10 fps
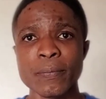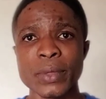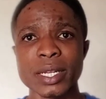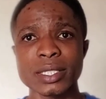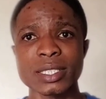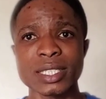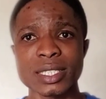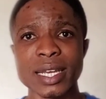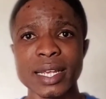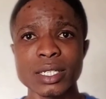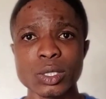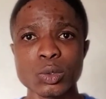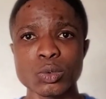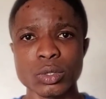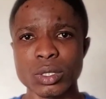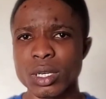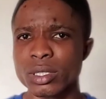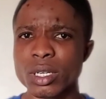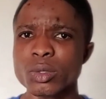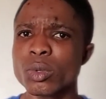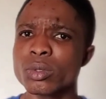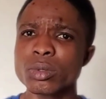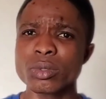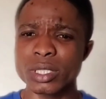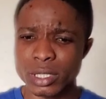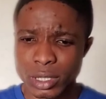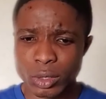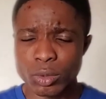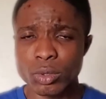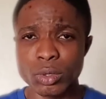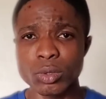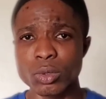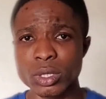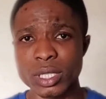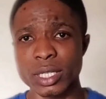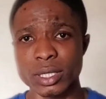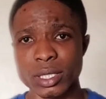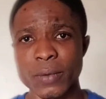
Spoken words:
the design good, then you want to reduce those text.